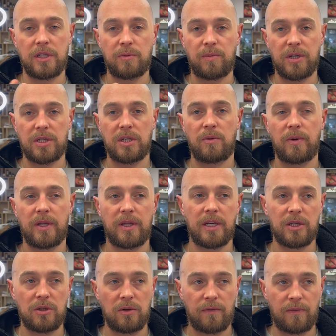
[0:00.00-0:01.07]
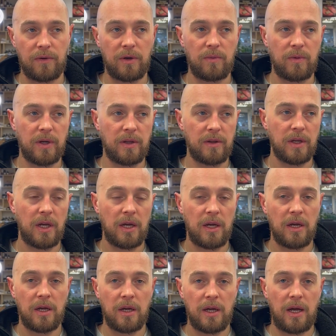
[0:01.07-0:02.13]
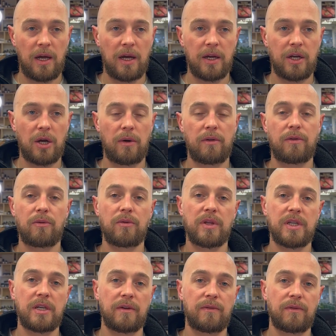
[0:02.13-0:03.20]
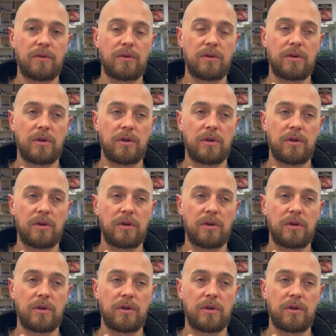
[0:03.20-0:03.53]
especially when they're suffering with going through the different